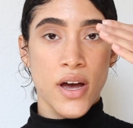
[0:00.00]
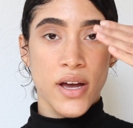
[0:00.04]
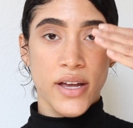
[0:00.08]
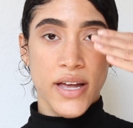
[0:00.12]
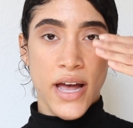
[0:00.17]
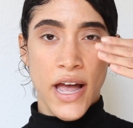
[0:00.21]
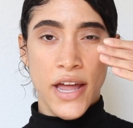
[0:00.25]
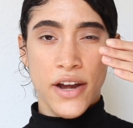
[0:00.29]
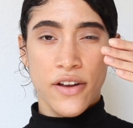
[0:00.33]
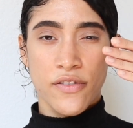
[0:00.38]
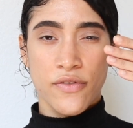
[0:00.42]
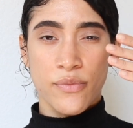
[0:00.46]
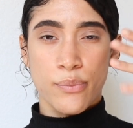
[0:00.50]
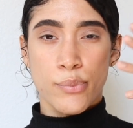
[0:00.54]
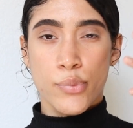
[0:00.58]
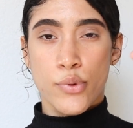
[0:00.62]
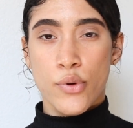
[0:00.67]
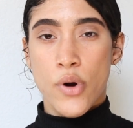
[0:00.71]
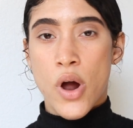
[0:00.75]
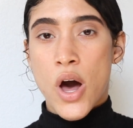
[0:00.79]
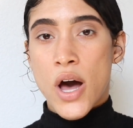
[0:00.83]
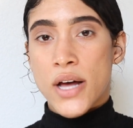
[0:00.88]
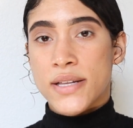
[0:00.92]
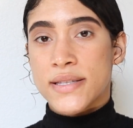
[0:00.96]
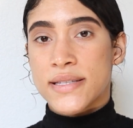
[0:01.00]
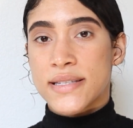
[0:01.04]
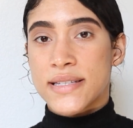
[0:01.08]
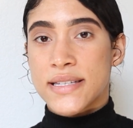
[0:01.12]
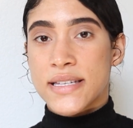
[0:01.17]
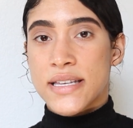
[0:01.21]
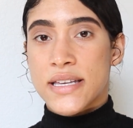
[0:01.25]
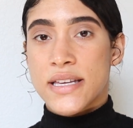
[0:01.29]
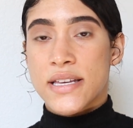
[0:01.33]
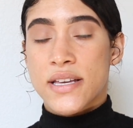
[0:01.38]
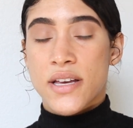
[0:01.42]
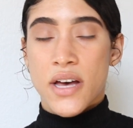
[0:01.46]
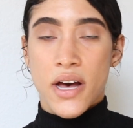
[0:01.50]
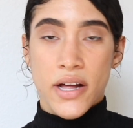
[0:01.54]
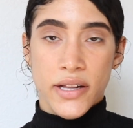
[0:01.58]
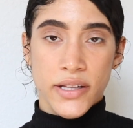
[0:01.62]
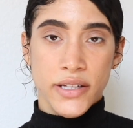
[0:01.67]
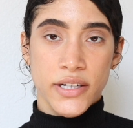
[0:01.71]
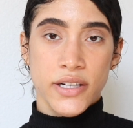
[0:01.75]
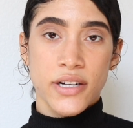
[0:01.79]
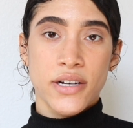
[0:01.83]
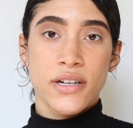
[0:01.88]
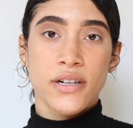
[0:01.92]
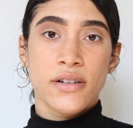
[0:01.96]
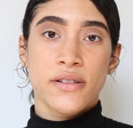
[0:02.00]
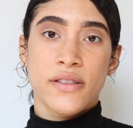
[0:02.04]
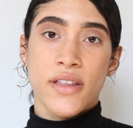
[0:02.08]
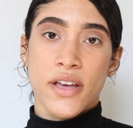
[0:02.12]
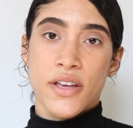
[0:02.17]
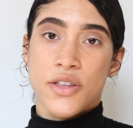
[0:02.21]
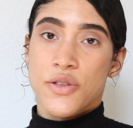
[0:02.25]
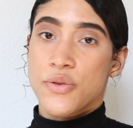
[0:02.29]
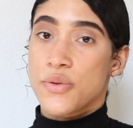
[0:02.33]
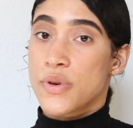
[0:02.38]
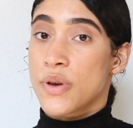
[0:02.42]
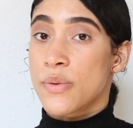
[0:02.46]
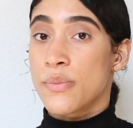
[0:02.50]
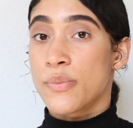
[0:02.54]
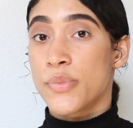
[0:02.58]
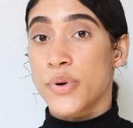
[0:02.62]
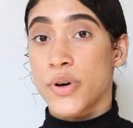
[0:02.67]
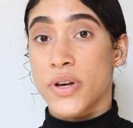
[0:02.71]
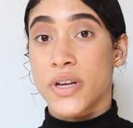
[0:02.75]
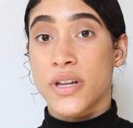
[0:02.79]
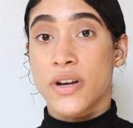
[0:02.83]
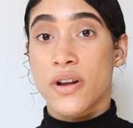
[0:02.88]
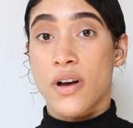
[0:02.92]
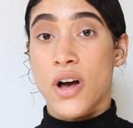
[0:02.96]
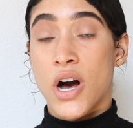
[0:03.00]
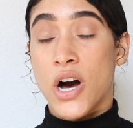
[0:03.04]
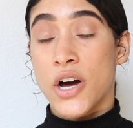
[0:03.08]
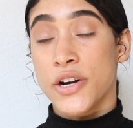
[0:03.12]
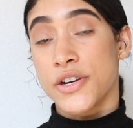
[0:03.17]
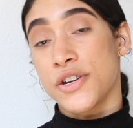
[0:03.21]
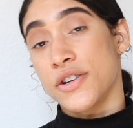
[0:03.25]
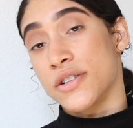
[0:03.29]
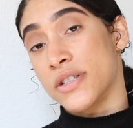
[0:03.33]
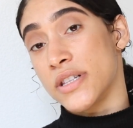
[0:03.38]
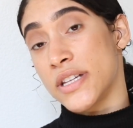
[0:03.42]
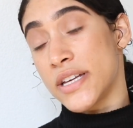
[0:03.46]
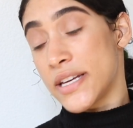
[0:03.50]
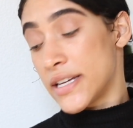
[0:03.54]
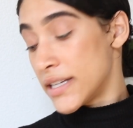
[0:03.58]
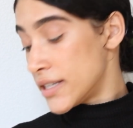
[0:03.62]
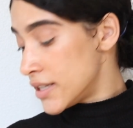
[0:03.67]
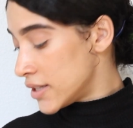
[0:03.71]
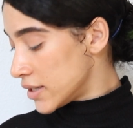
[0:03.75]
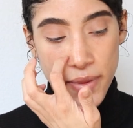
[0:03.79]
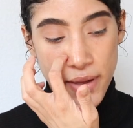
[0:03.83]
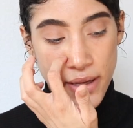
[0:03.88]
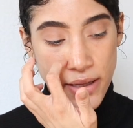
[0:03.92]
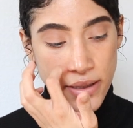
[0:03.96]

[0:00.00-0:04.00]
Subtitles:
kind of bronzy color that you can put on your lid.